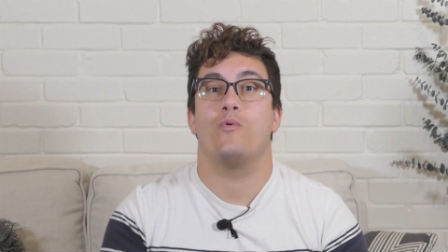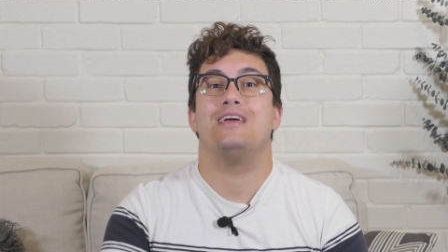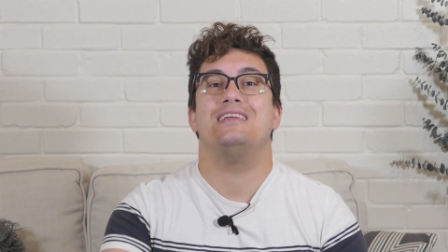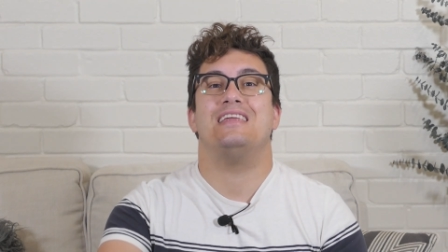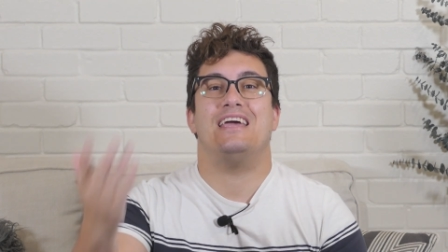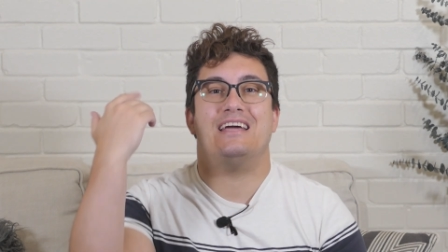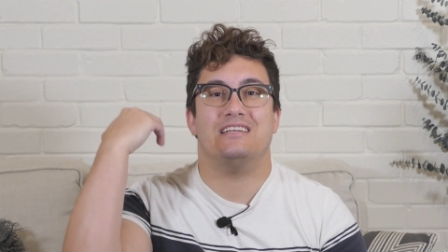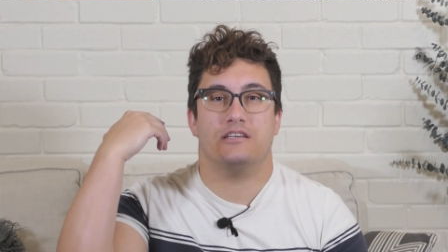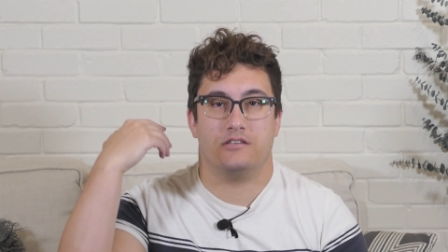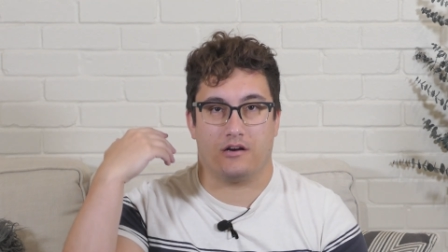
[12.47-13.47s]
we
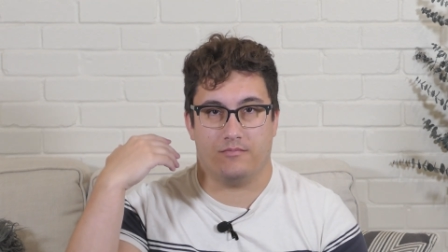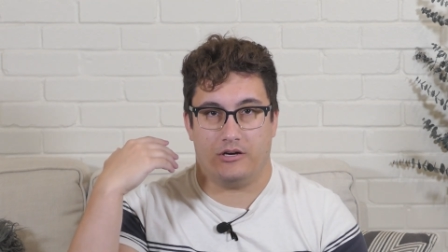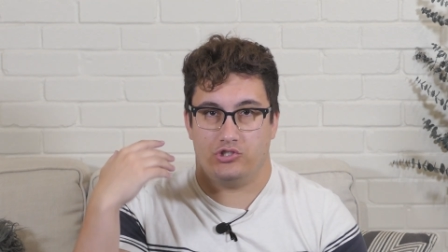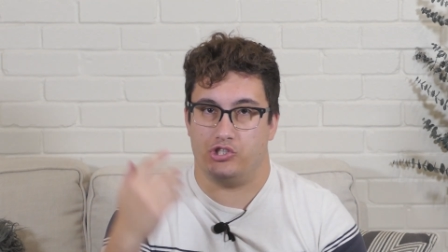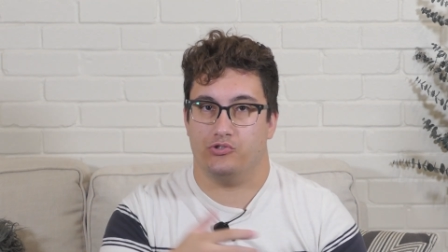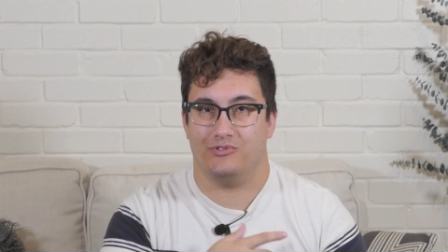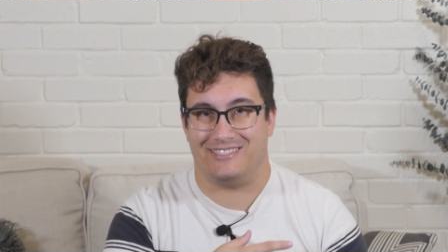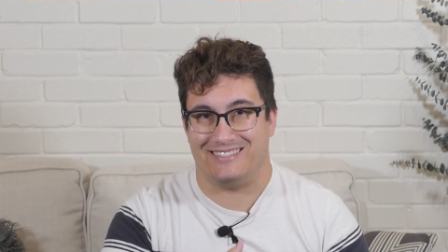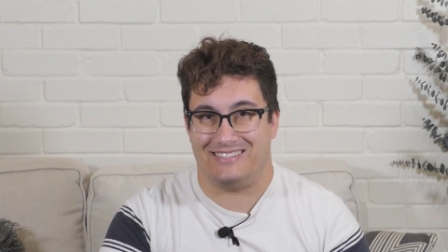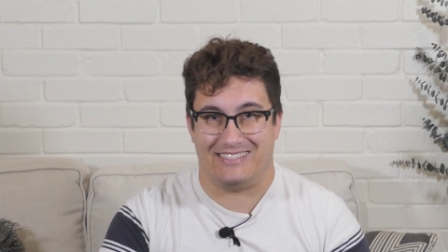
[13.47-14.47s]
need to talk about
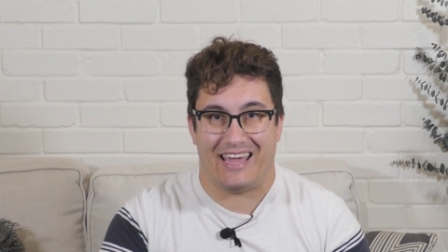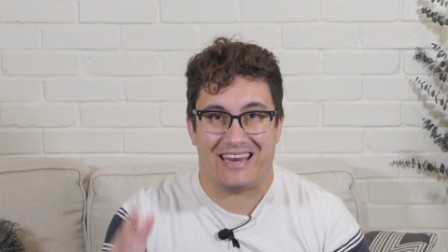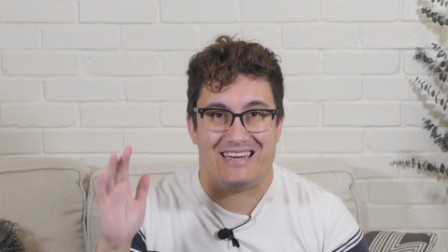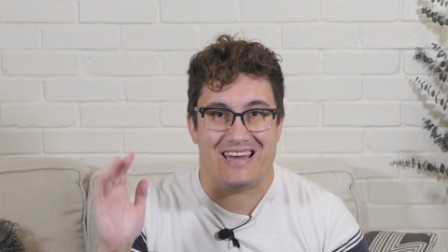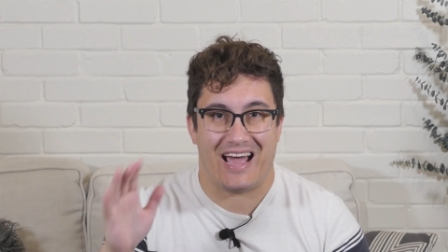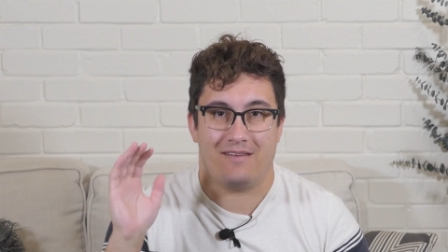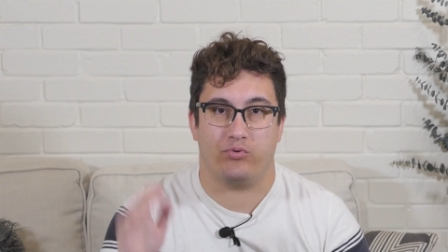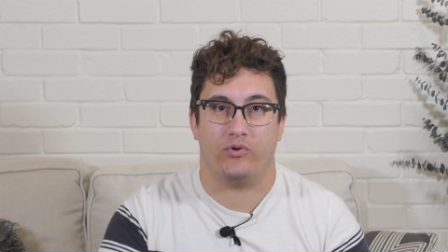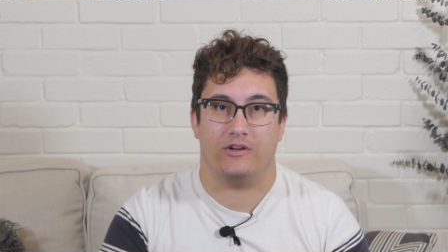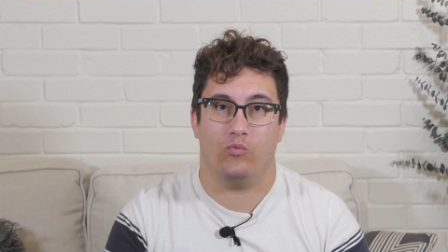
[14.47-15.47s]
June's insane
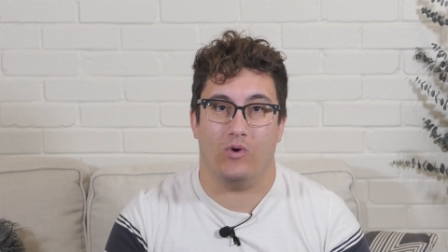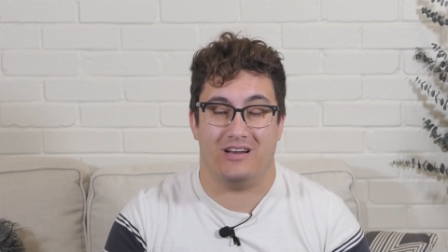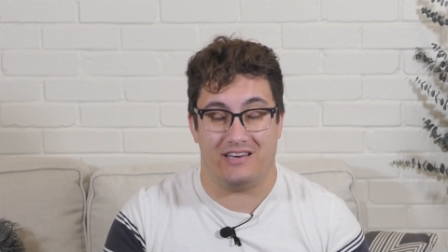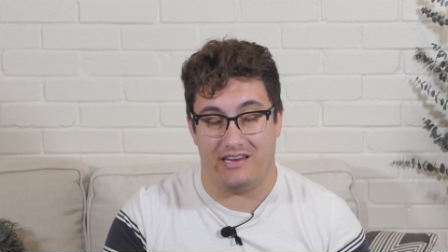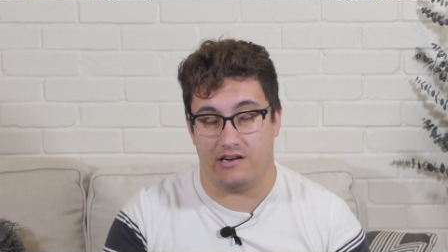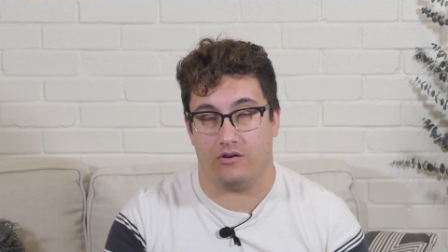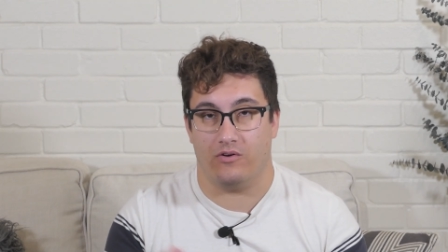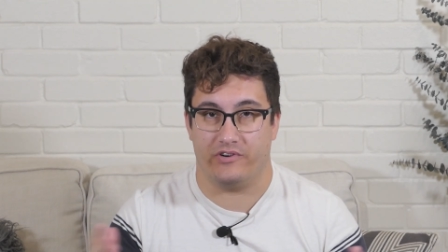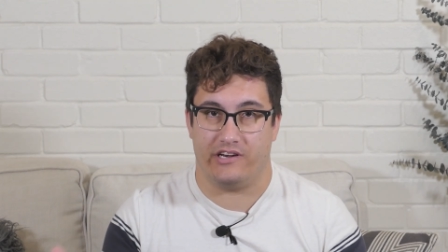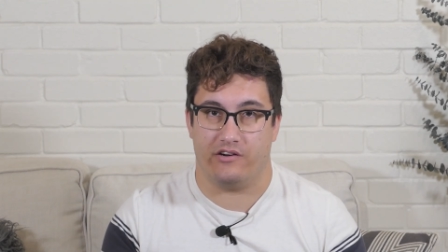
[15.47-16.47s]
9.1%
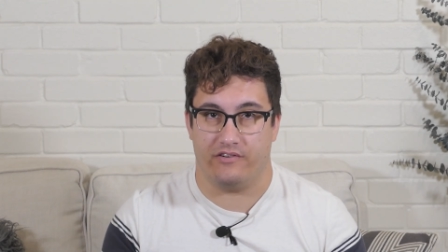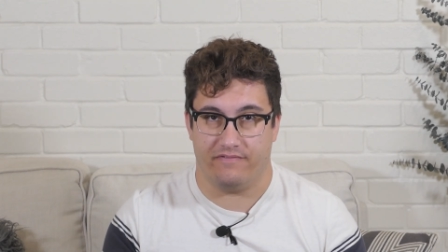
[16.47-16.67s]
year-over-year